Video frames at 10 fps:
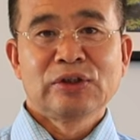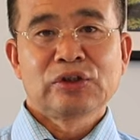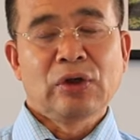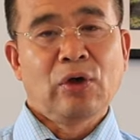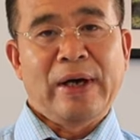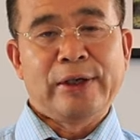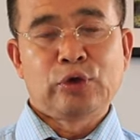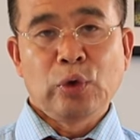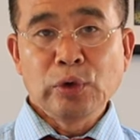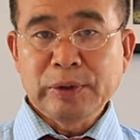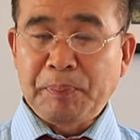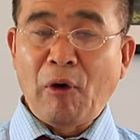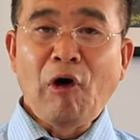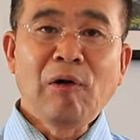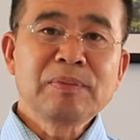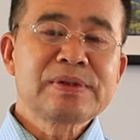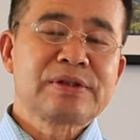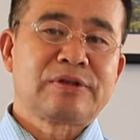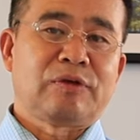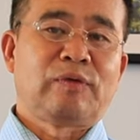So I wrote
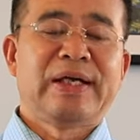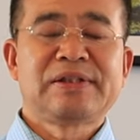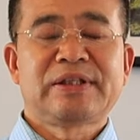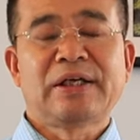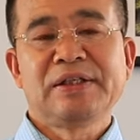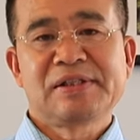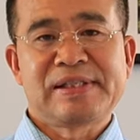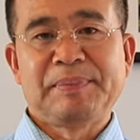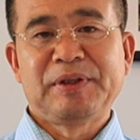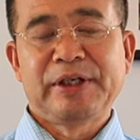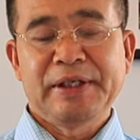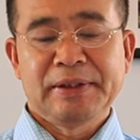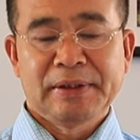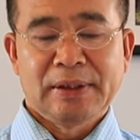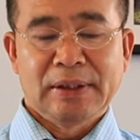poems when I started in seminary.